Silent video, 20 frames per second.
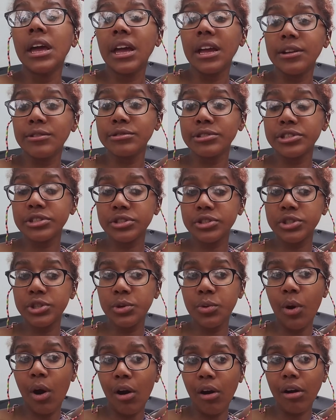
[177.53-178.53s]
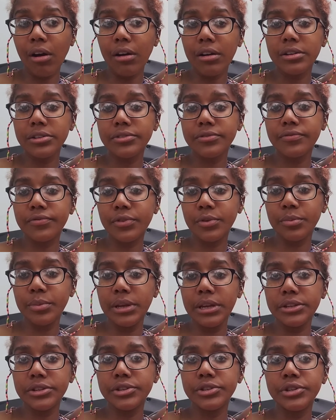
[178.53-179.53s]
it was just too hard for
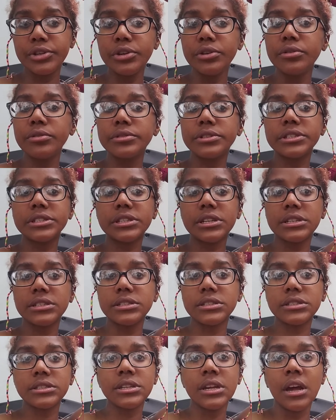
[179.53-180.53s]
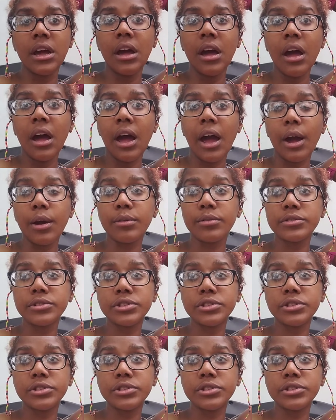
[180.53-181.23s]
me to do just because I was